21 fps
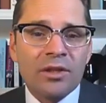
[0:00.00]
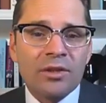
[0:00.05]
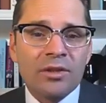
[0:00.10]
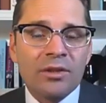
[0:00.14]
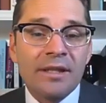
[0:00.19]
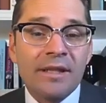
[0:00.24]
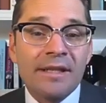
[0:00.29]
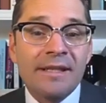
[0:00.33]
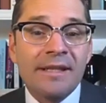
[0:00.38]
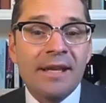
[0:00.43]

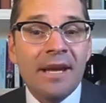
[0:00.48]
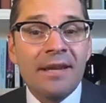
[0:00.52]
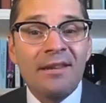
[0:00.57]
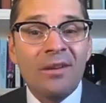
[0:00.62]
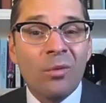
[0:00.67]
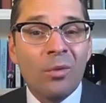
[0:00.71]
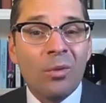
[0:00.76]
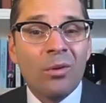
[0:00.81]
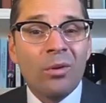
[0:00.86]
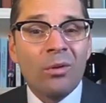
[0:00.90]
release saying
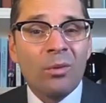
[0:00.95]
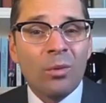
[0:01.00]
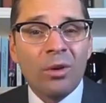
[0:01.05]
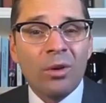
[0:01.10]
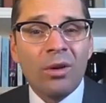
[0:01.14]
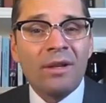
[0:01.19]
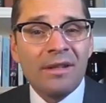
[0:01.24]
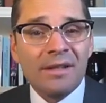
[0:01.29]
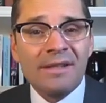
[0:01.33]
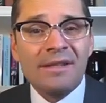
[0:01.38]
that we're
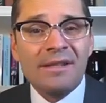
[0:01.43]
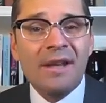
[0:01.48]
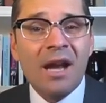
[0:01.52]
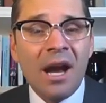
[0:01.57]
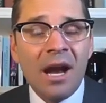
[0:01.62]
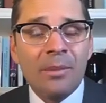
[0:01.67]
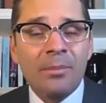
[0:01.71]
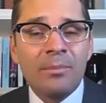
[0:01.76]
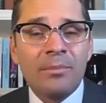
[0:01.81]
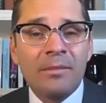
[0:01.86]
going to
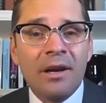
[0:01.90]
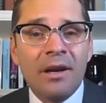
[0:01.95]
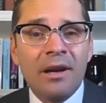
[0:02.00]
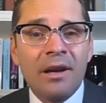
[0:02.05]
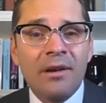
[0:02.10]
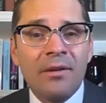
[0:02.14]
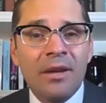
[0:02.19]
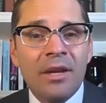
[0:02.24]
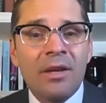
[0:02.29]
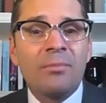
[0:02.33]
stop
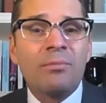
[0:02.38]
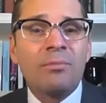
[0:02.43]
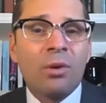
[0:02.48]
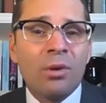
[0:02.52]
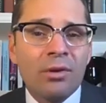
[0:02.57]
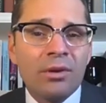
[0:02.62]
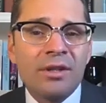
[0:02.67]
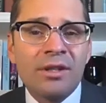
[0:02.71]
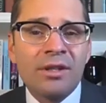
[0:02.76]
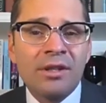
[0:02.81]

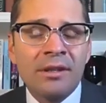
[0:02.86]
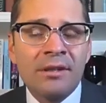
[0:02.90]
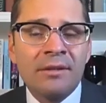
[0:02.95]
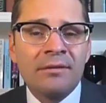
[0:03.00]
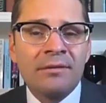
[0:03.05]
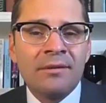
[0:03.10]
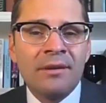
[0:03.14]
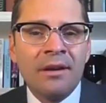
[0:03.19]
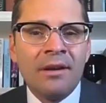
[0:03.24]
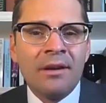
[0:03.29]

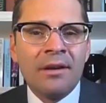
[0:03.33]
in-person